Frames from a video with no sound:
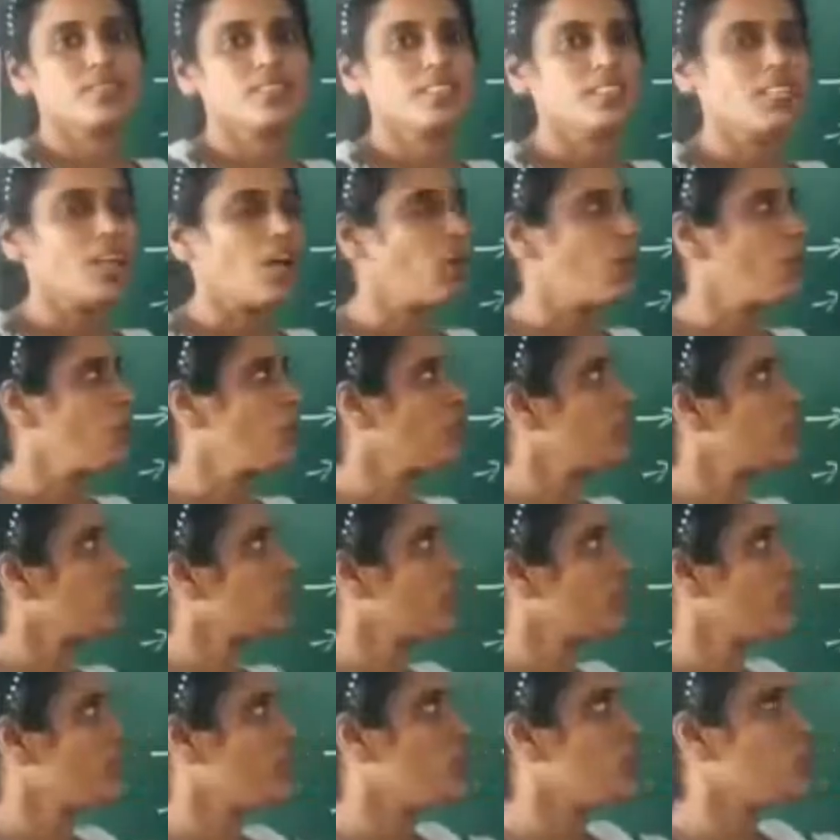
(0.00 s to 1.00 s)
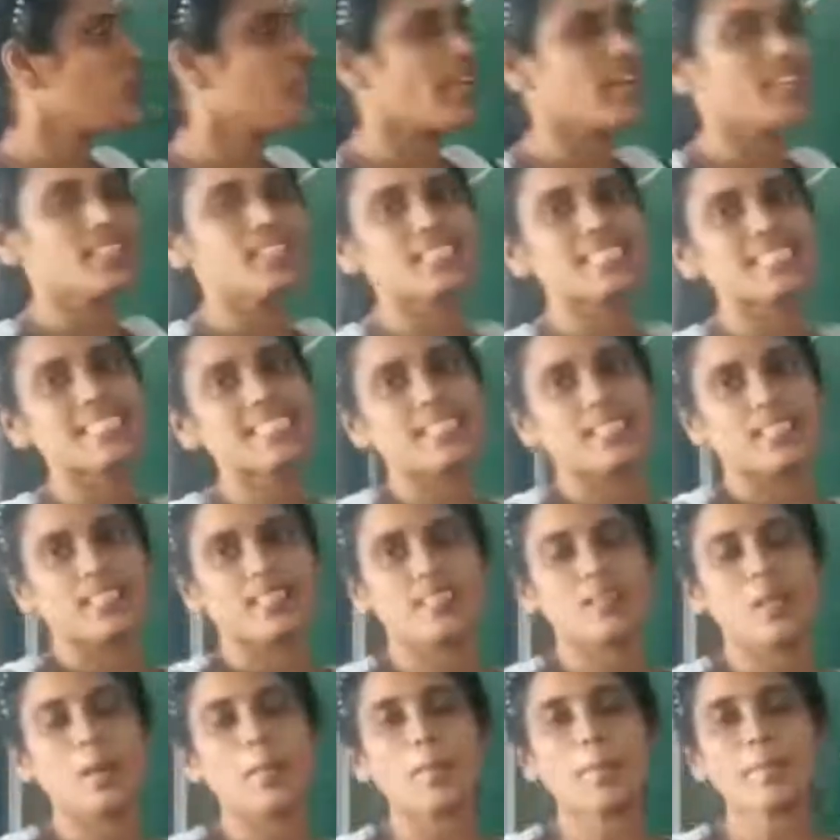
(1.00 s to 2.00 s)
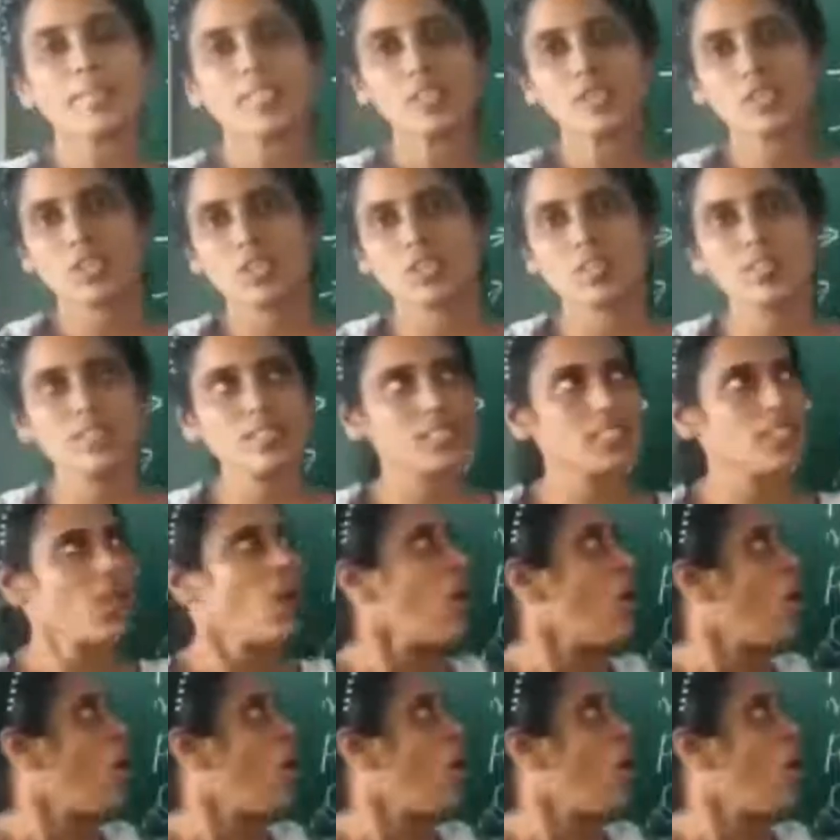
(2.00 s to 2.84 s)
Now you can see the pictures